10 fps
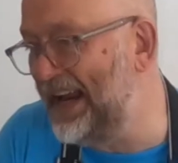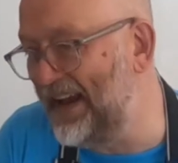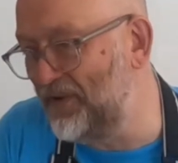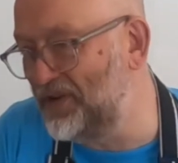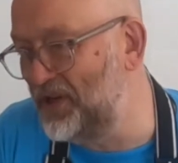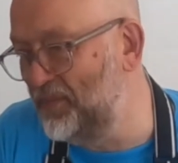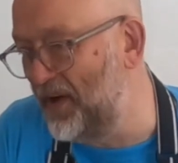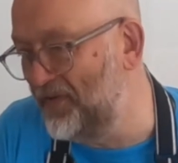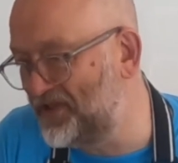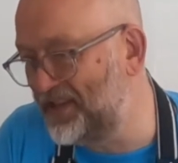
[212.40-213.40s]
egg every 2
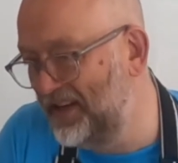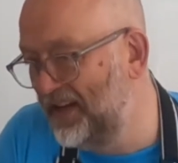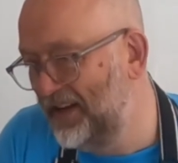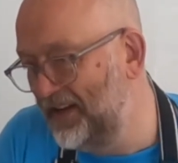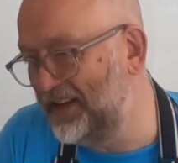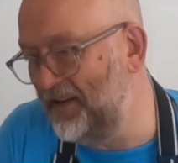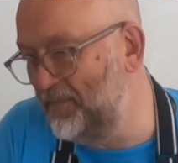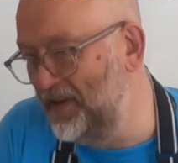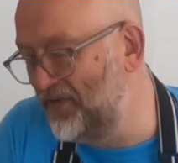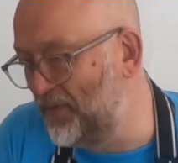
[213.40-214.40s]
months, then keep them in the